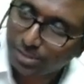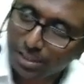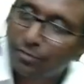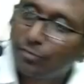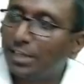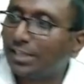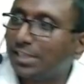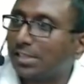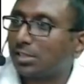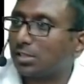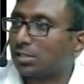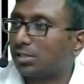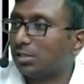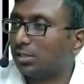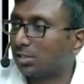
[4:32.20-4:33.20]
we'll
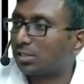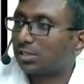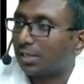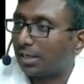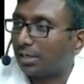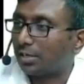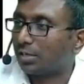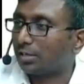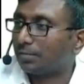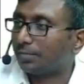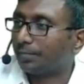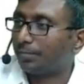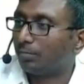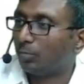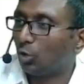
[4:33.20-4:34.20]
discuss in this standard.
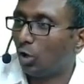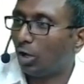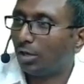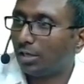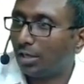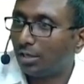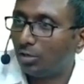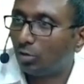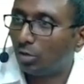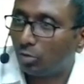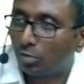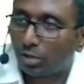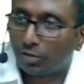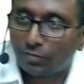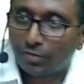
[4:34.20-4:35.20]
Beyond that you have to
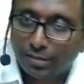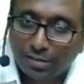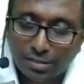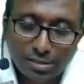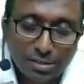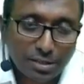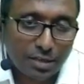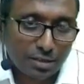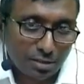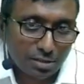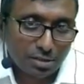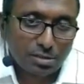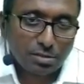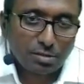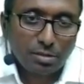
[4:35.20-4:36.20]
refer other
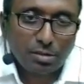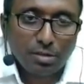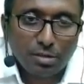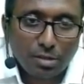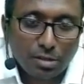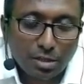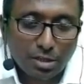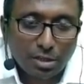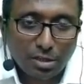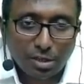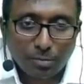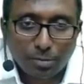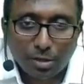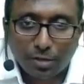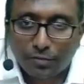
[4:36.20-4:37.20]
standards. Correct now.
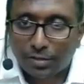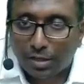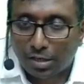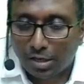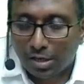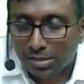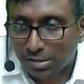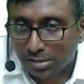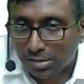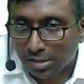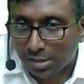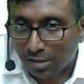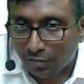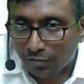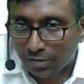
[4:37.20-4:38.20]
Profit or loss on
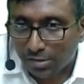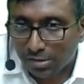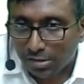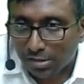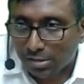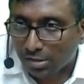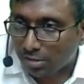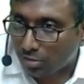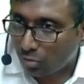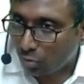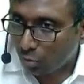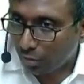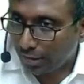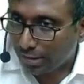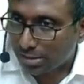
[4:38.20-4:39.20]
sale of fixed asset. Go
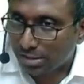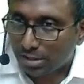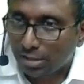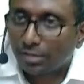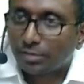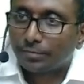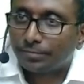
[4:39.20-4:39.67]
to AS10.